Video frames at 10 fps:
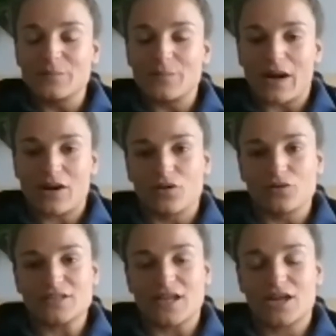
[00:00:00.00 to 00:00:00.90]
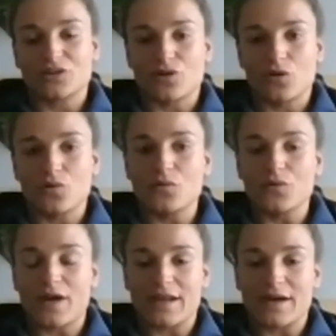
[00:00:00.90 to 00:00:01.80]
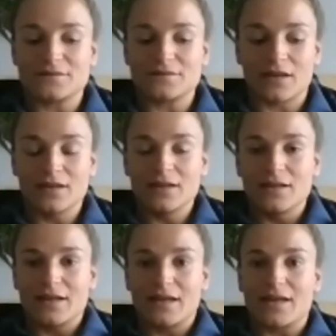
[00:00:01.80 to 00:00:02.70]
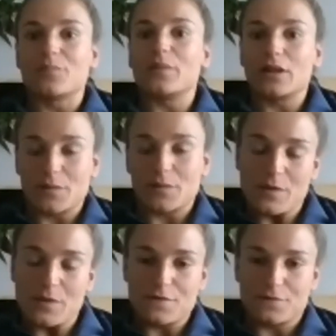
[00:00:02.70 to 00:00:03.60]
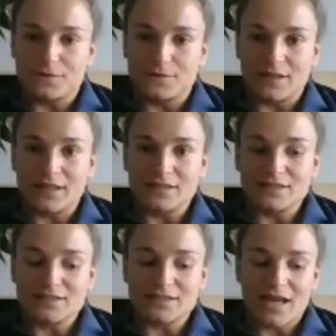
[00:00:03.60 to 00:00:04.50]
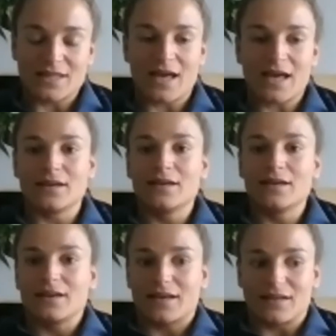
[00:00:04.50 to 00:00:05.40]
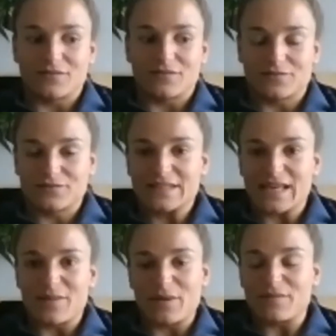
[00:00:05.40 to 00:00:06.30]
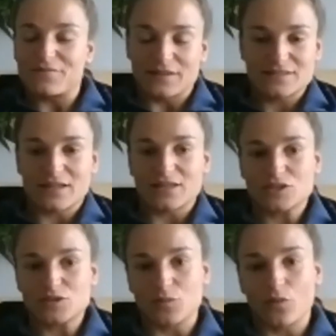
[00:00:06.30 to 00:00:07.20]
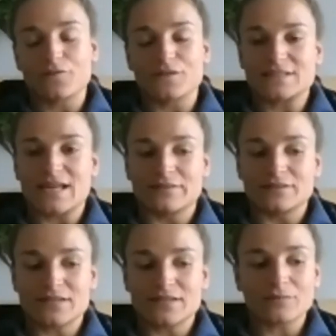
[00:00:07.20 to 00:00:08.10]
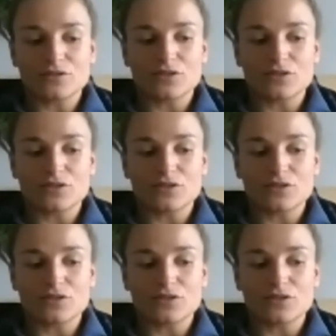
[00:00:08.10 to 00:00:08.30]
back row, second row, who then have to kind of bulk up a bit for the 15s and then kind of get a bit fitter, smaller for the sevens game.